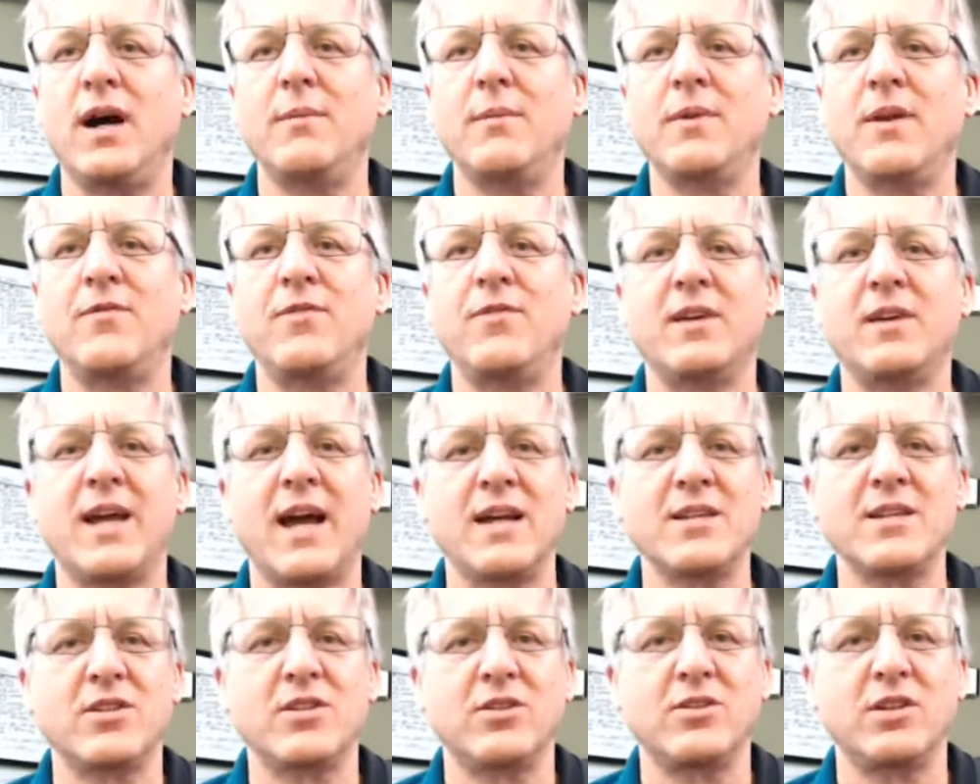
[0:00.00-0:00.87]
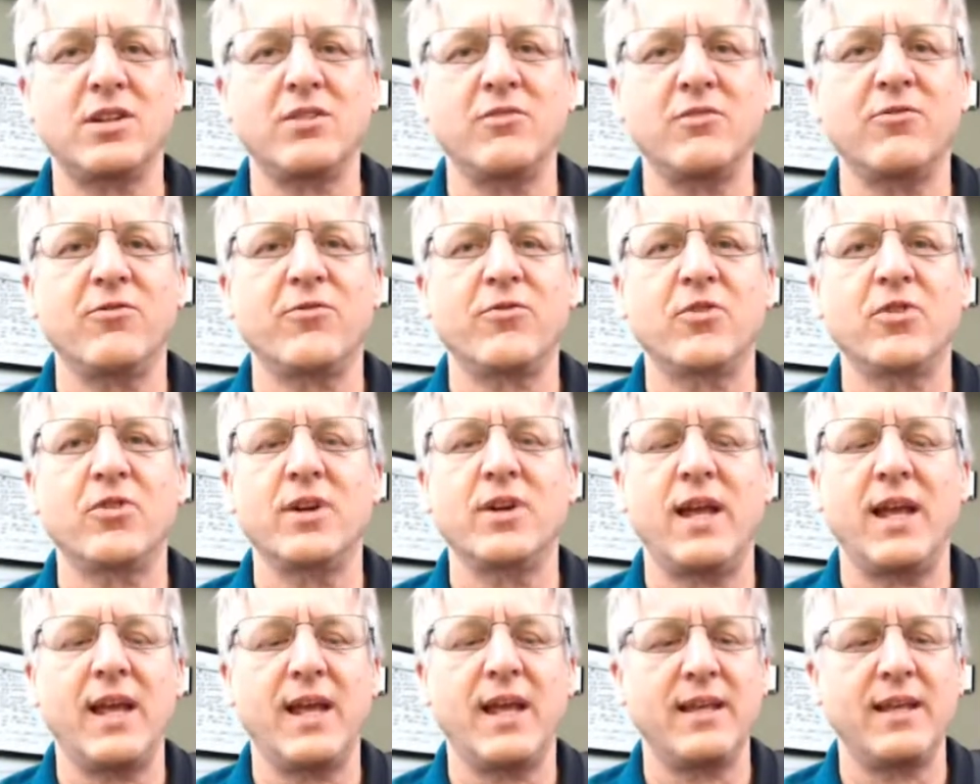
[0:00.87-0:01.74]
if you guys are looking for
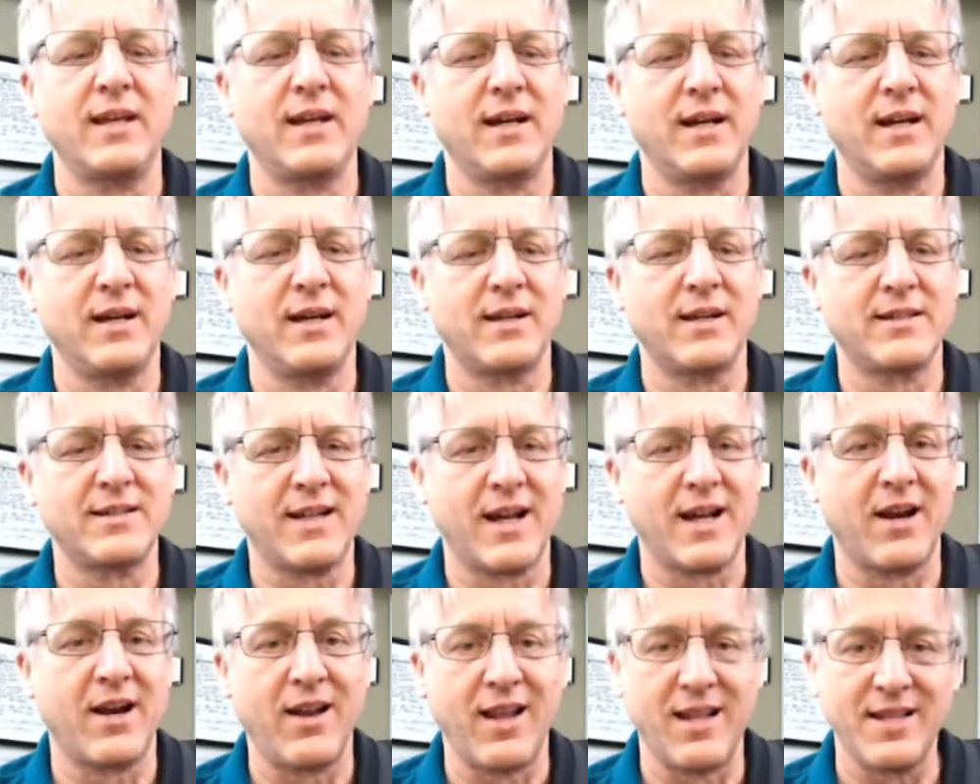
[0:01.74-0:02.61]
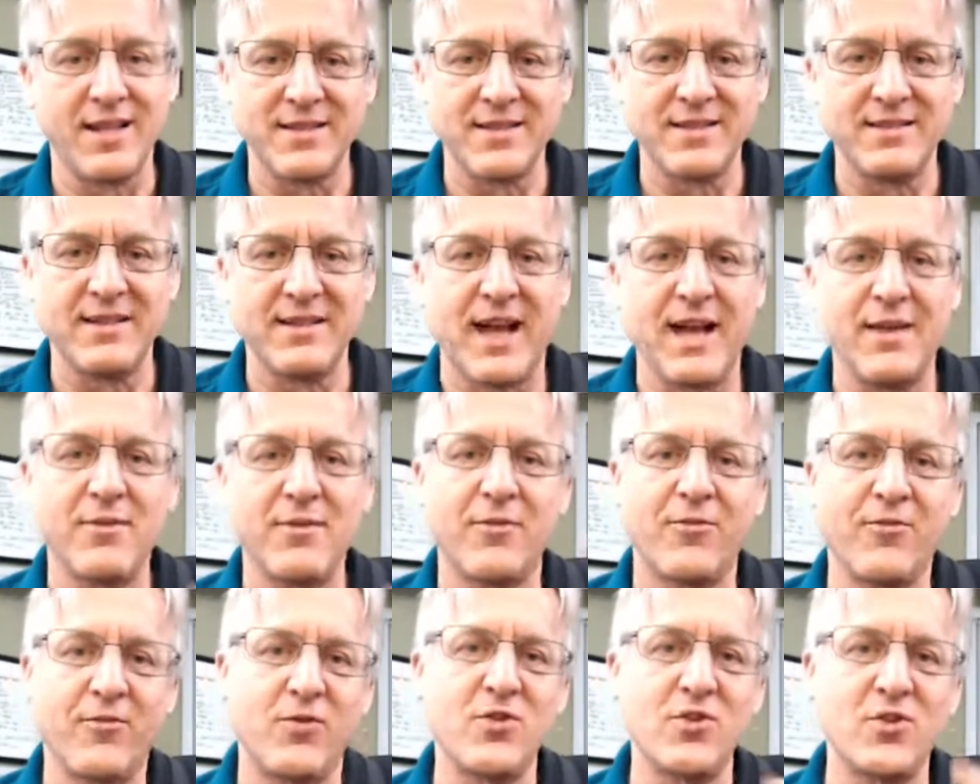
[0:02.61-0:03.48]
a guitar lesson, the
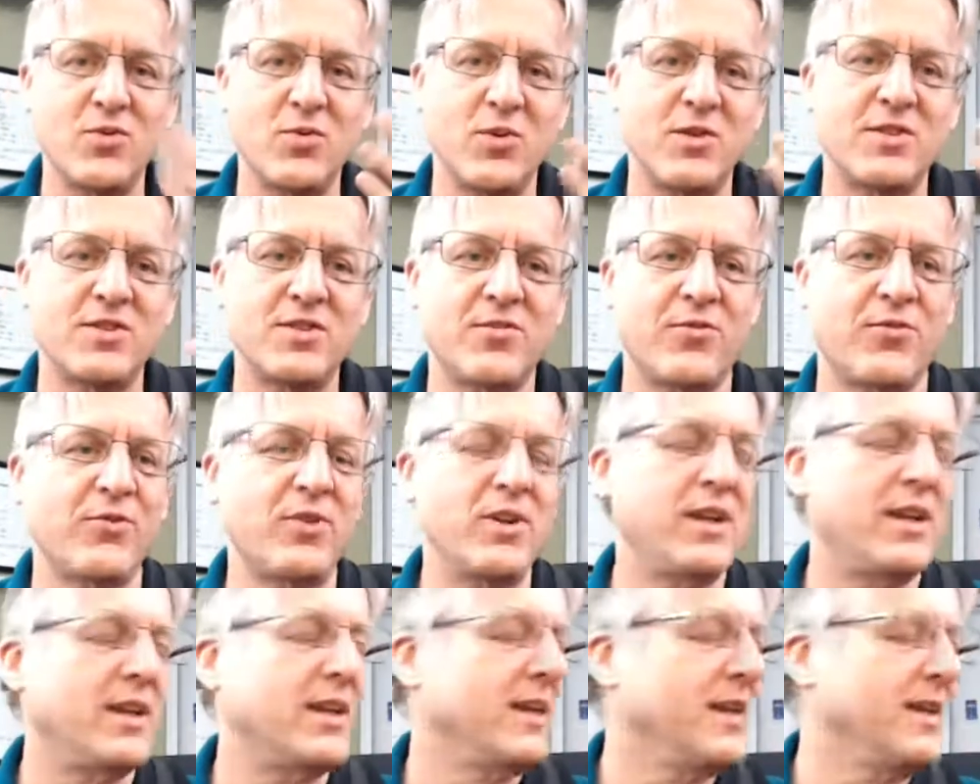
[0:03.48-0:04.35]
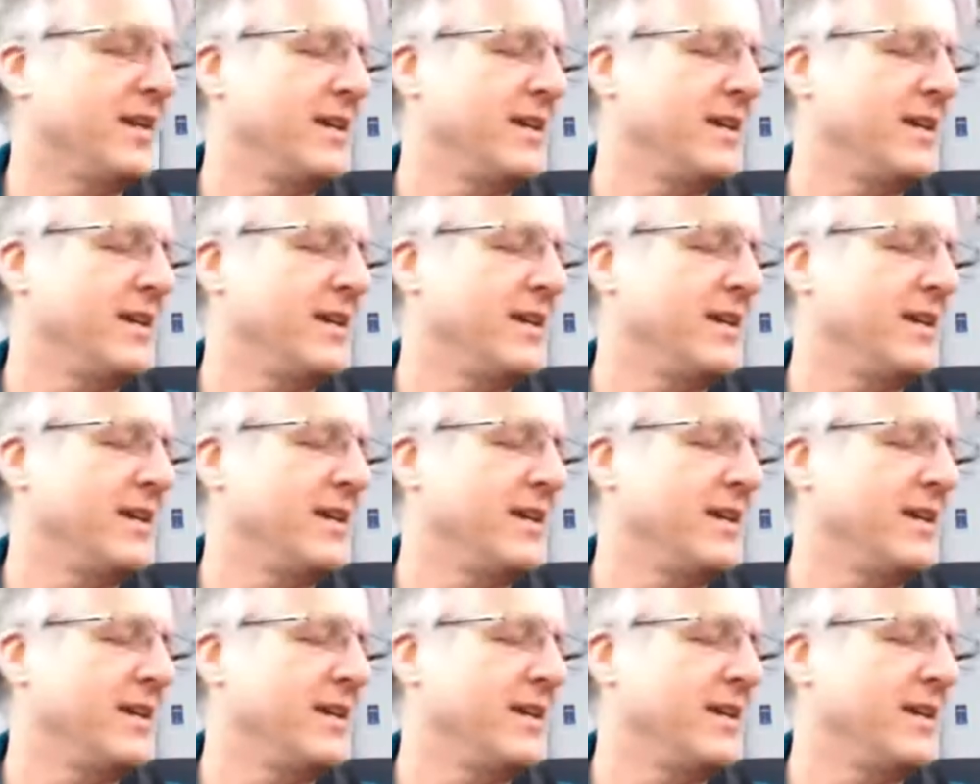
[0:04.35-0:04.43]
first one is free.